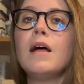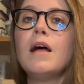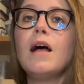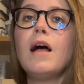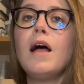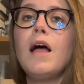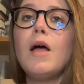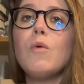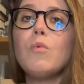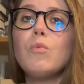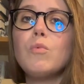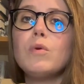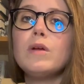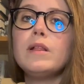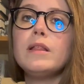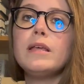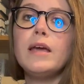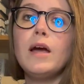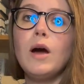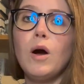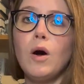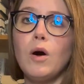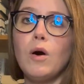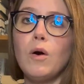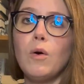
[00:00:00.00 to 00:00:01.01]
I really
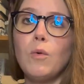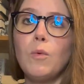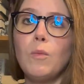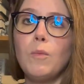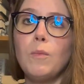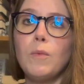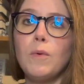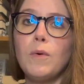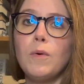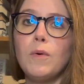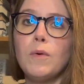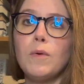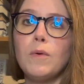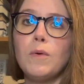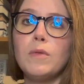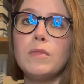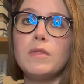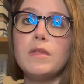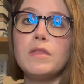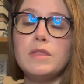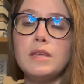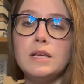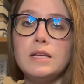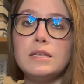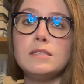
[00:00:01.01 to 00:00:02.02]
hope
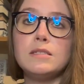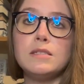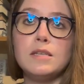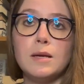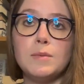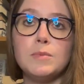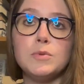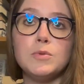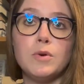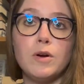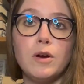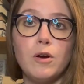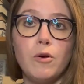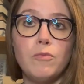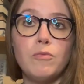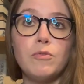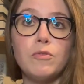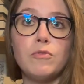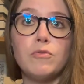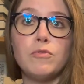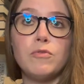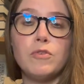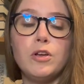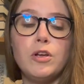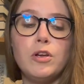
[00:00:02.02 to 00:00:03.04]
that these tips were
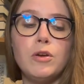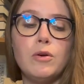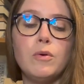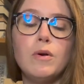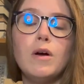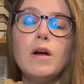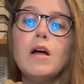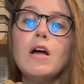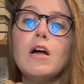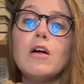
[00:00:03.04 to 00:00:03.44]
helpful for you.